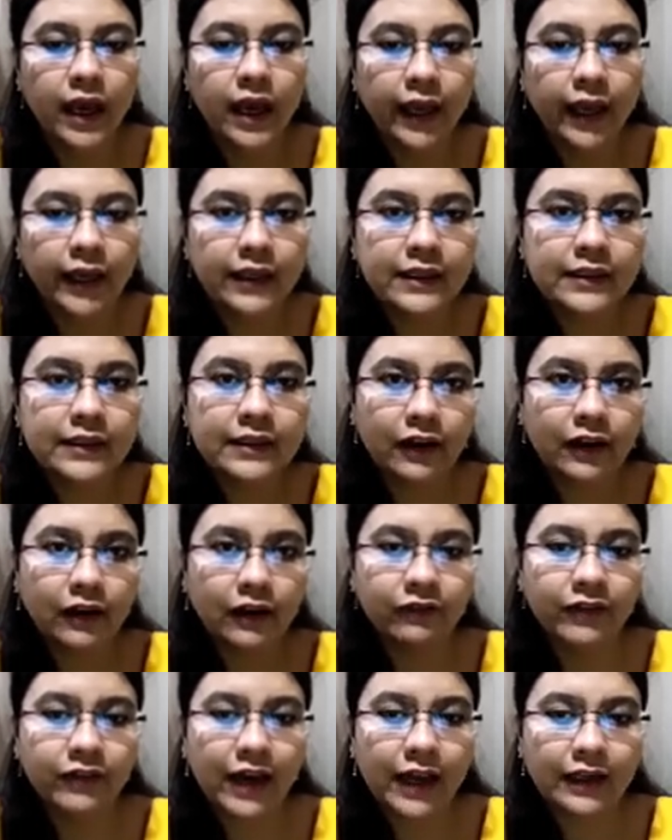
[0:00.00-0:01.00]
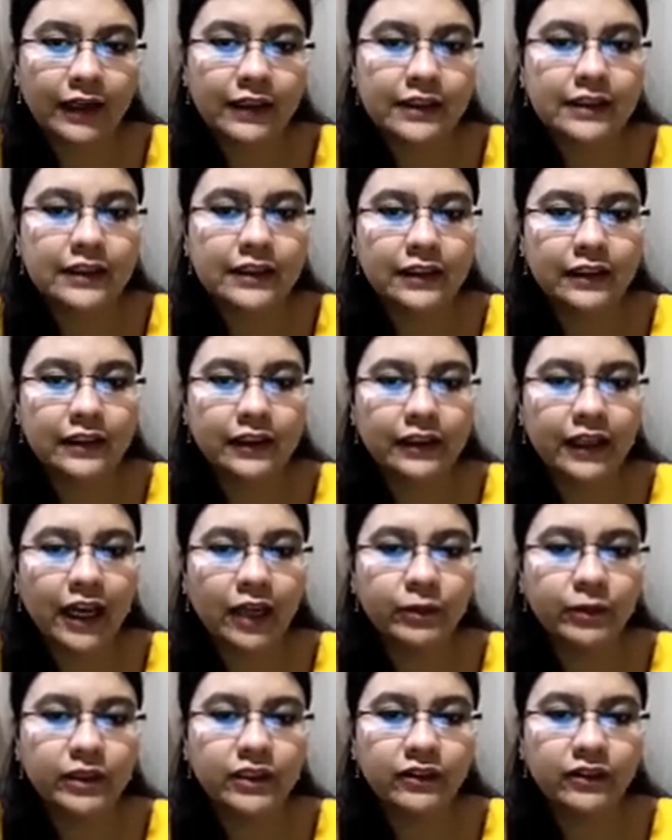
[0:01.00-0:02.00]
Hence, a valency
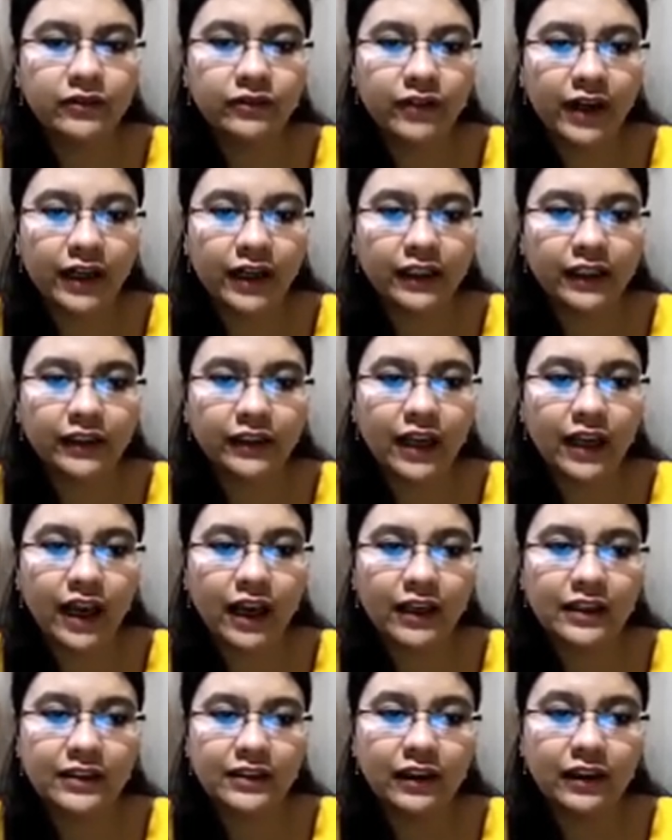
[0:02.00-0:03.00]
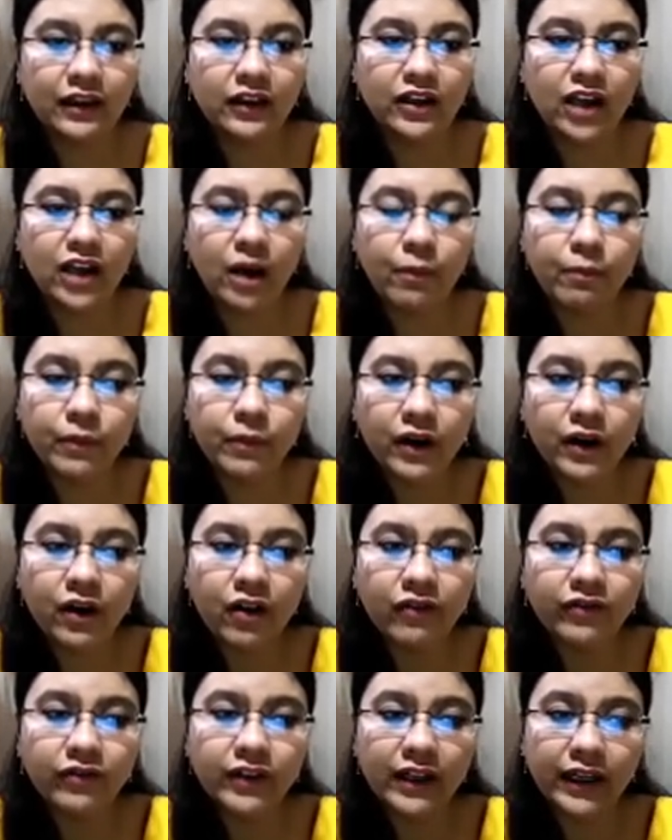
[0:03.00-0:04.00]
can be defined as the number
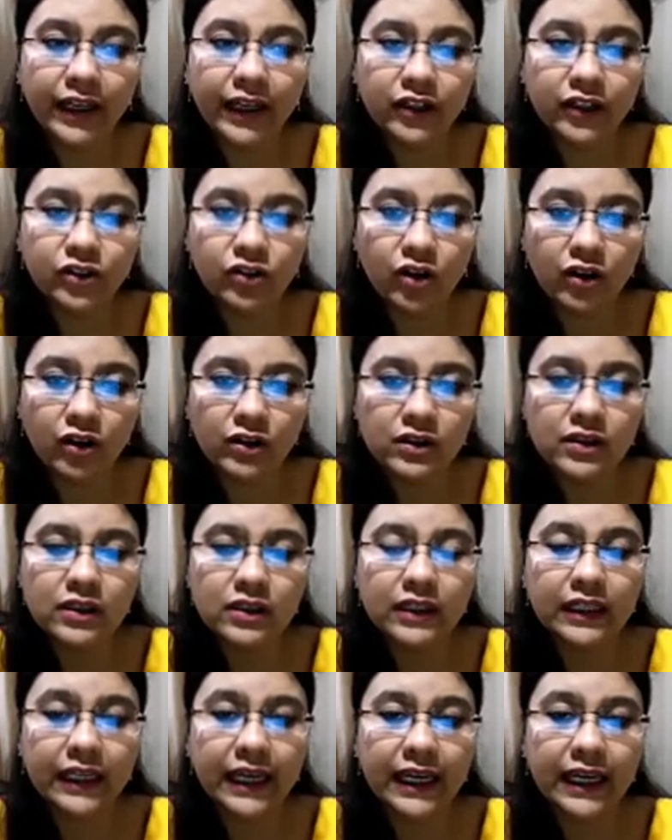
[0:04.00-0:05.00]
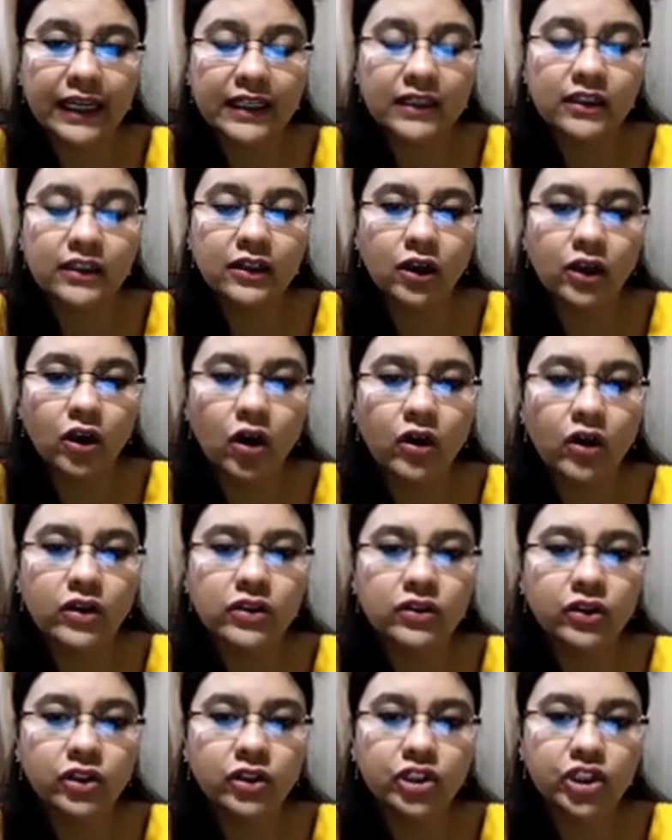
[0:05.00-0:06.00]
of electrons gained,
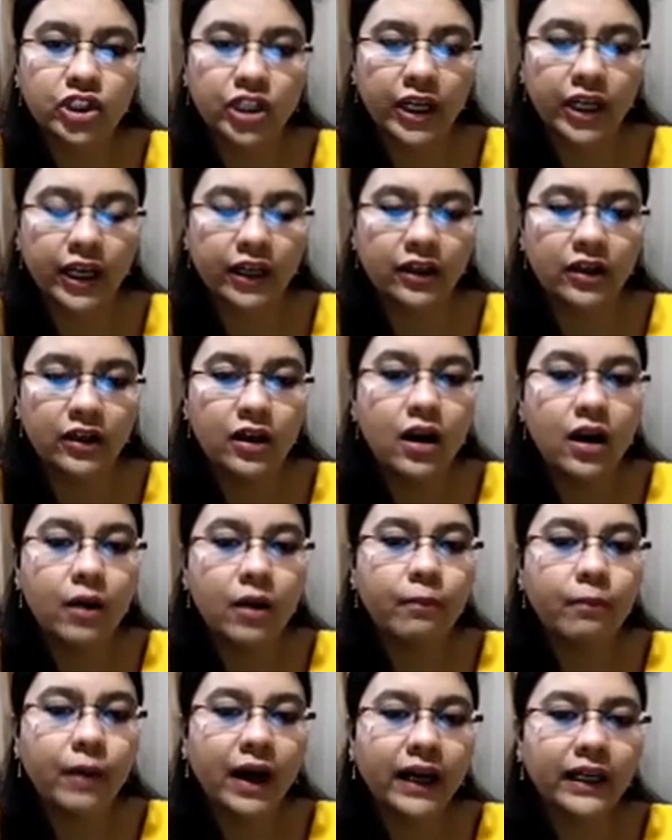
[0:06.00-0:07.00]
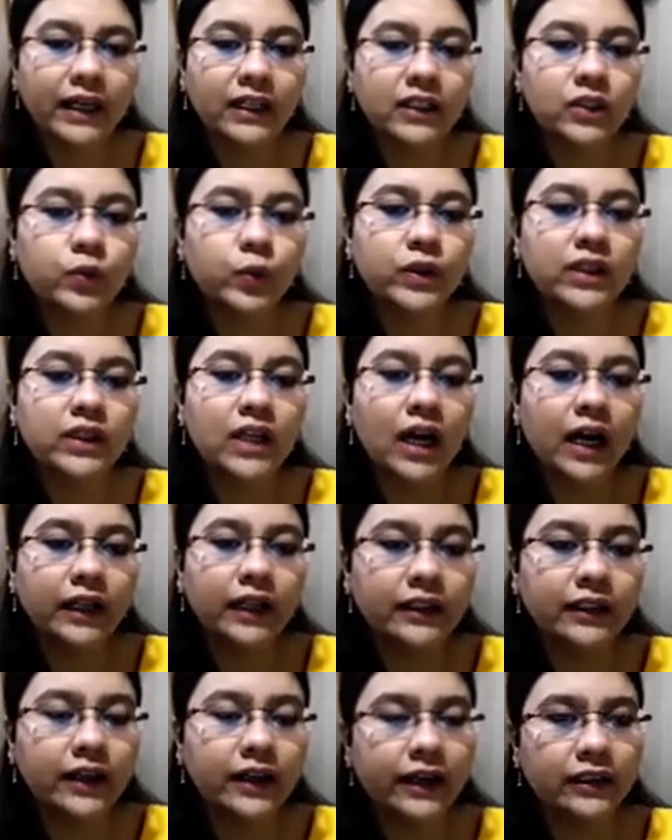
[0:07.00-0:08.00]
lost or shared by it with
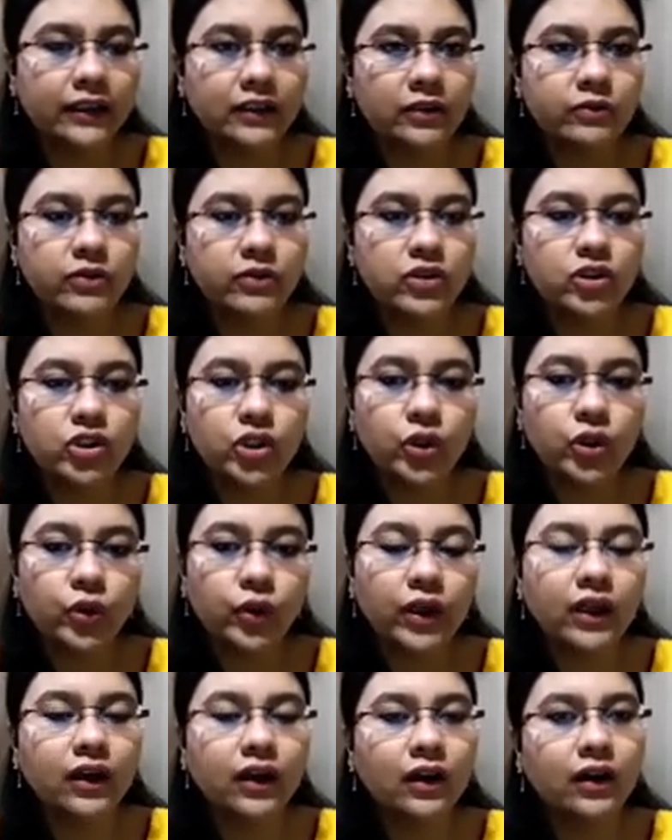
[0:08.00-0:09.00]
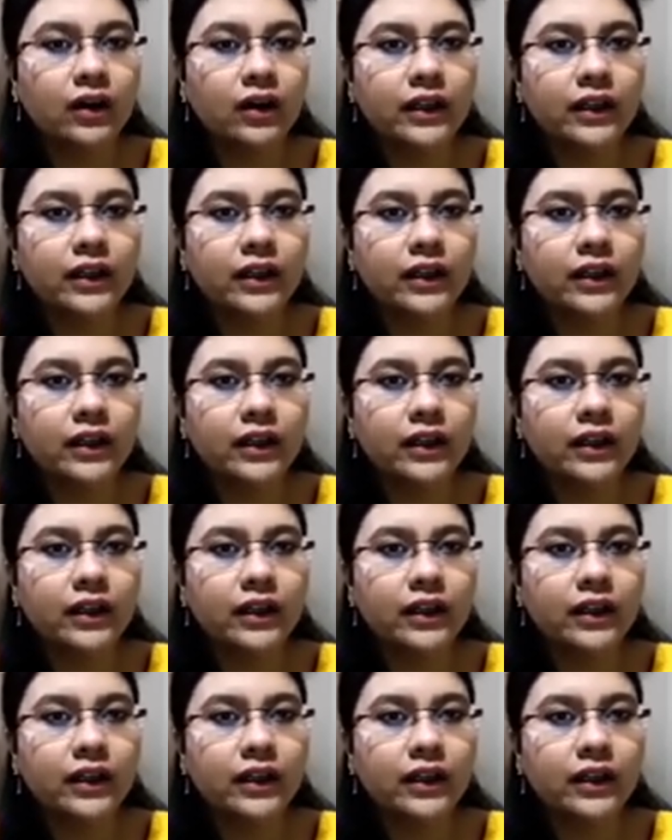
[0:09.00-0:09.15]
other atoms during a